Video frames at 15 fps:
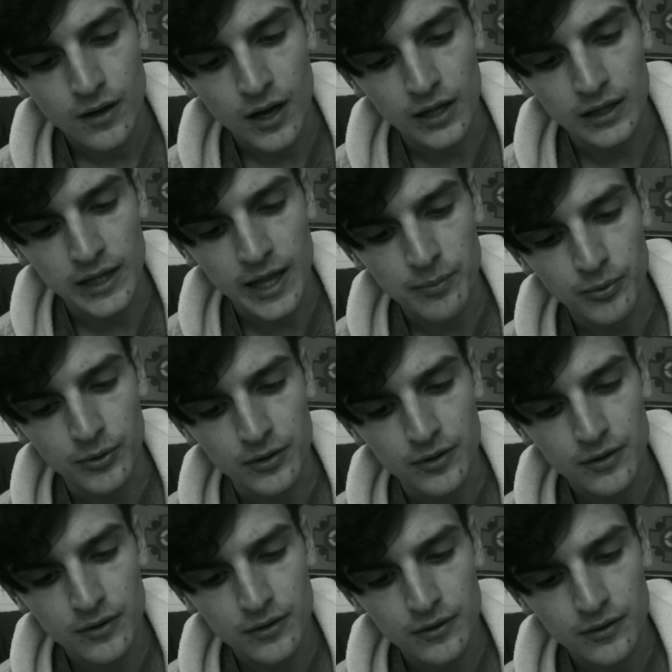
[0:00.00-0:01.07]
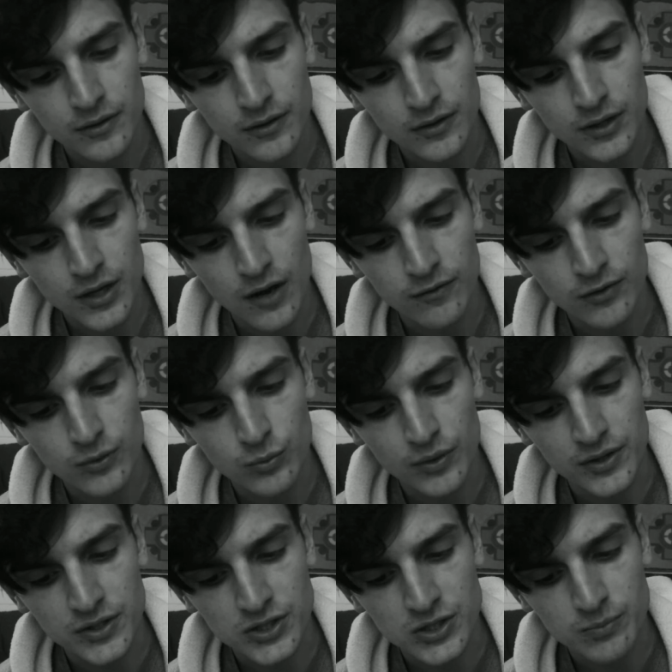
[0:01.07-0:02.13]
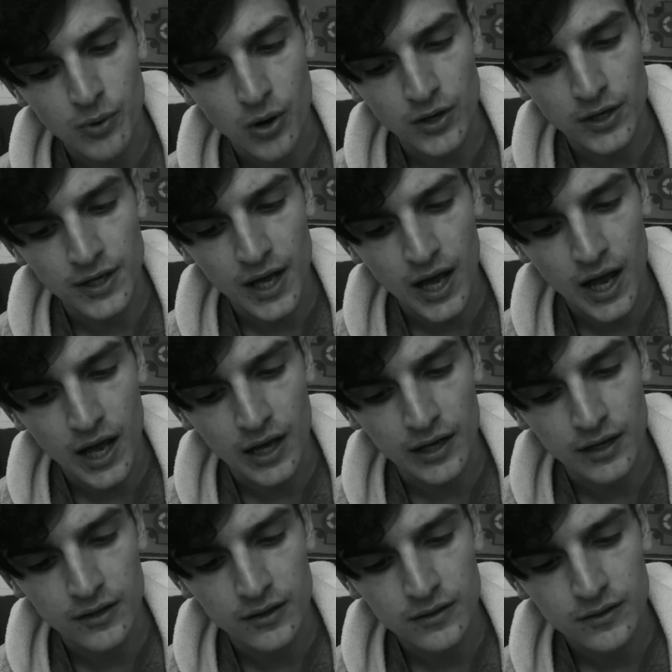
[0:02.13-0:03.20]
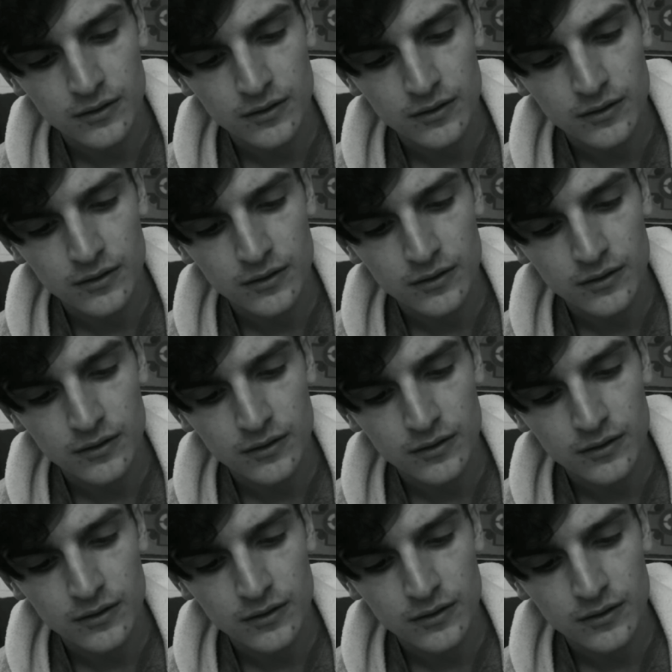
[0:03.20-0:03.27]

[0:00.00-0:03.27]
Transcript: A leopard covered with a spotted hide.